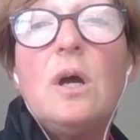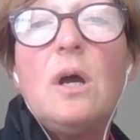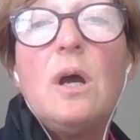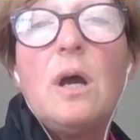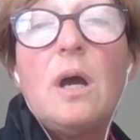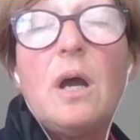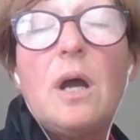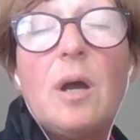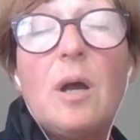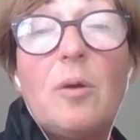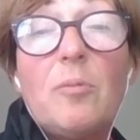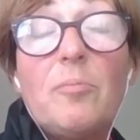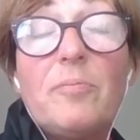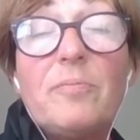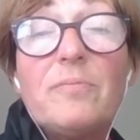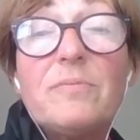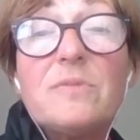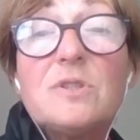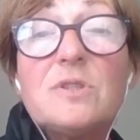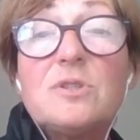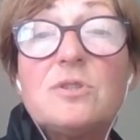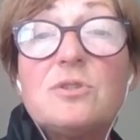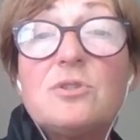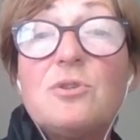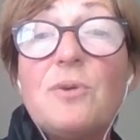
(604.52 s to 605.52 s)

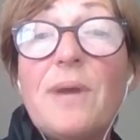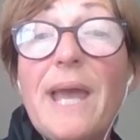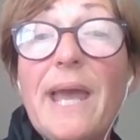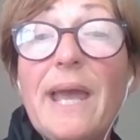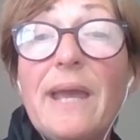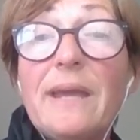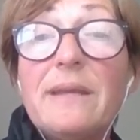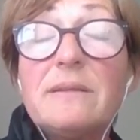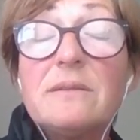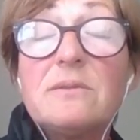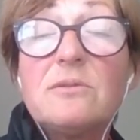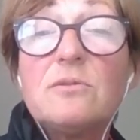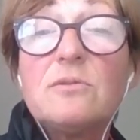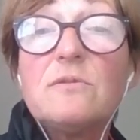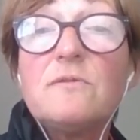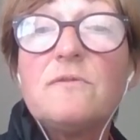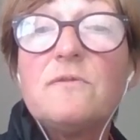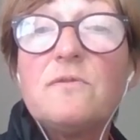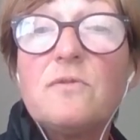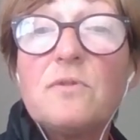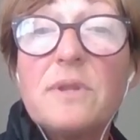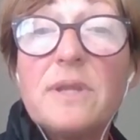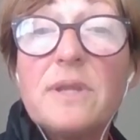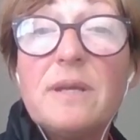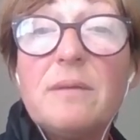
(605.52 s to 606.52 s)
to handle
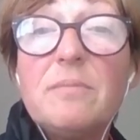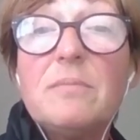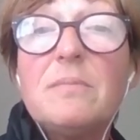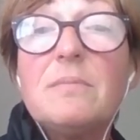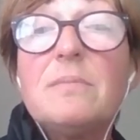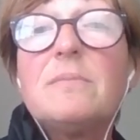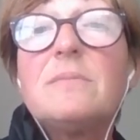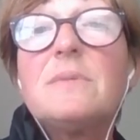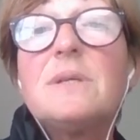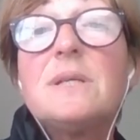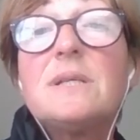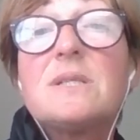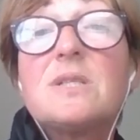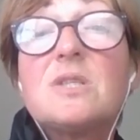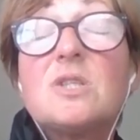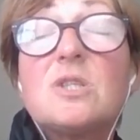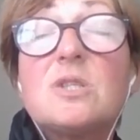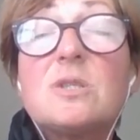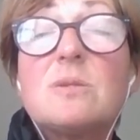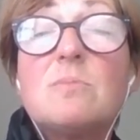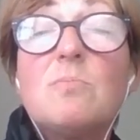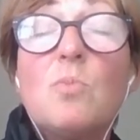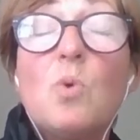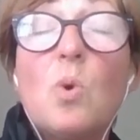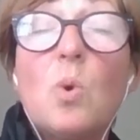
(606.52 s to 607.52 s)
for them.
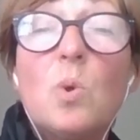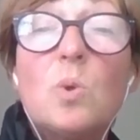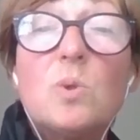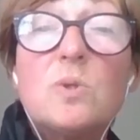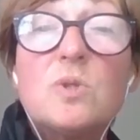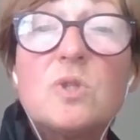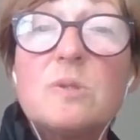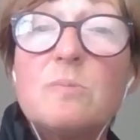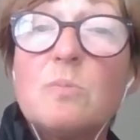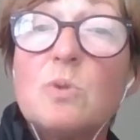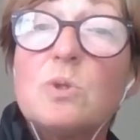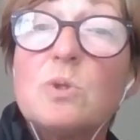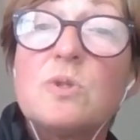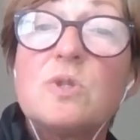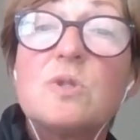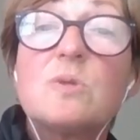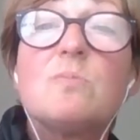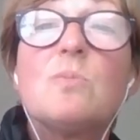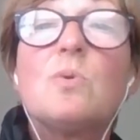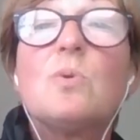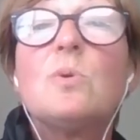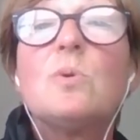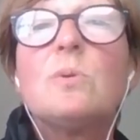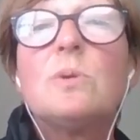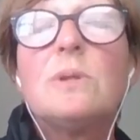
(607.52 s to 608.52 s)
It's small
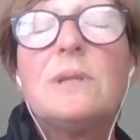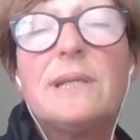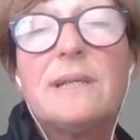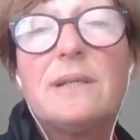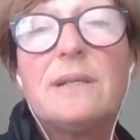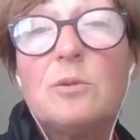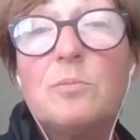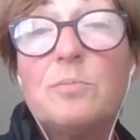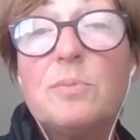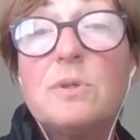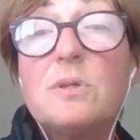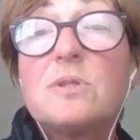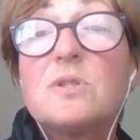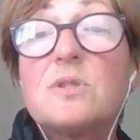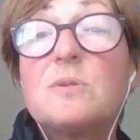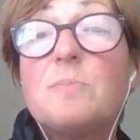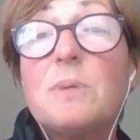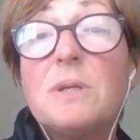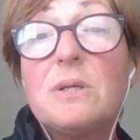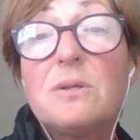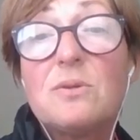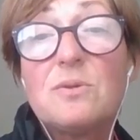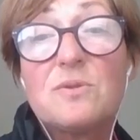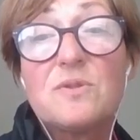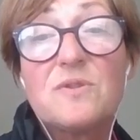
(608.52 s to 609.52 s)
little books
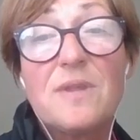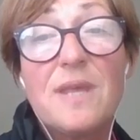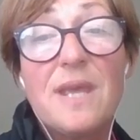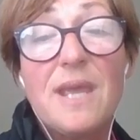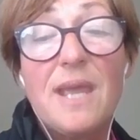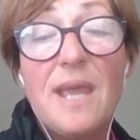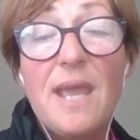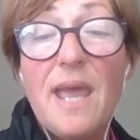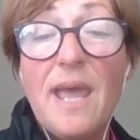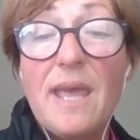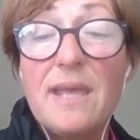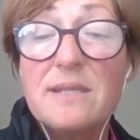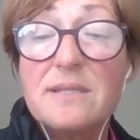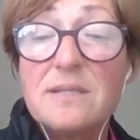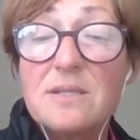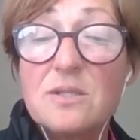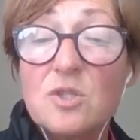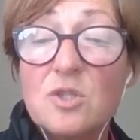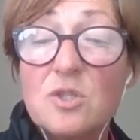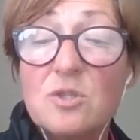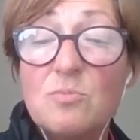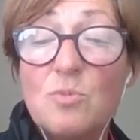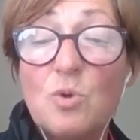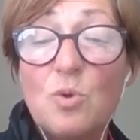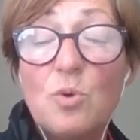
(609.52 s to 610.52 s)
because their hands are
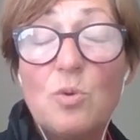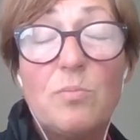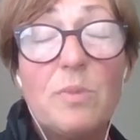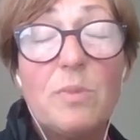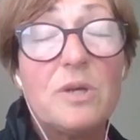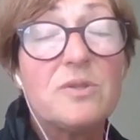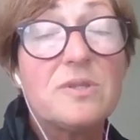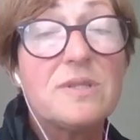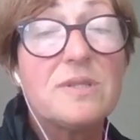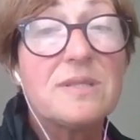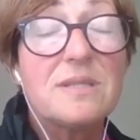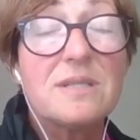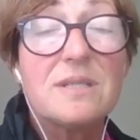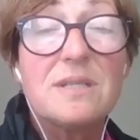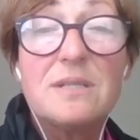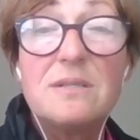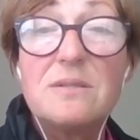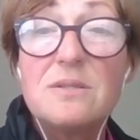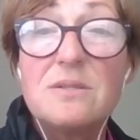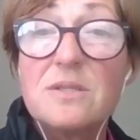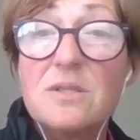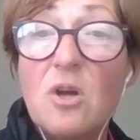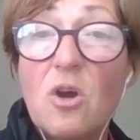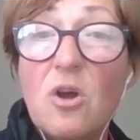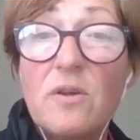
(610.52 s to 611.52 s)
small, motor
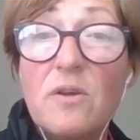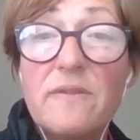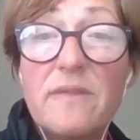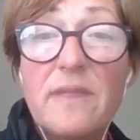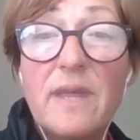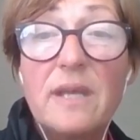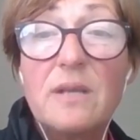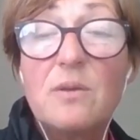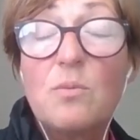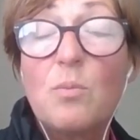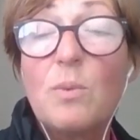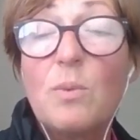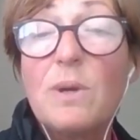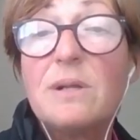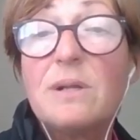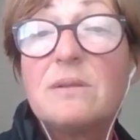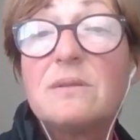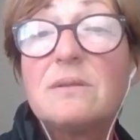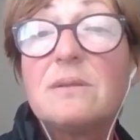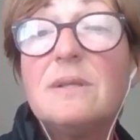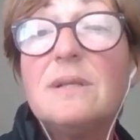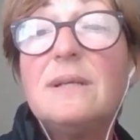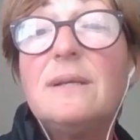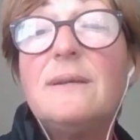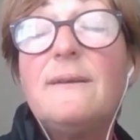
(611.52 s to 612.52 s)
skills aren't that
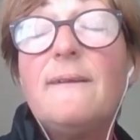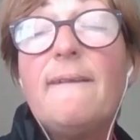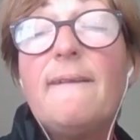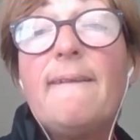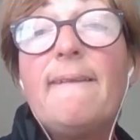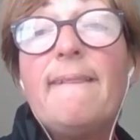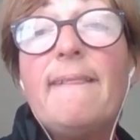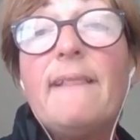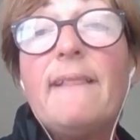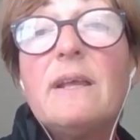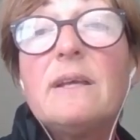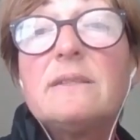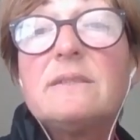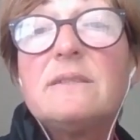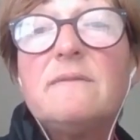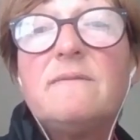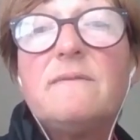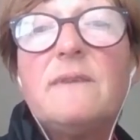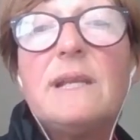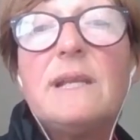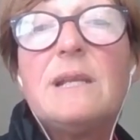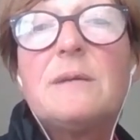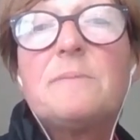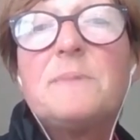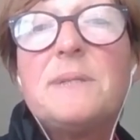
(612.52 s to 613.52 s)
well
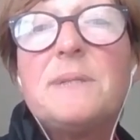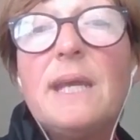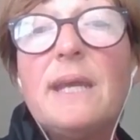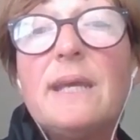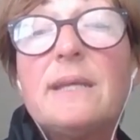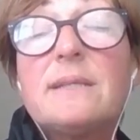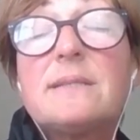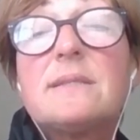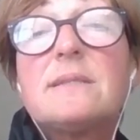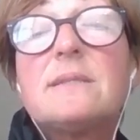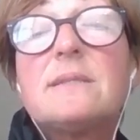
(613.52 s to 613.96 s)
developed yet.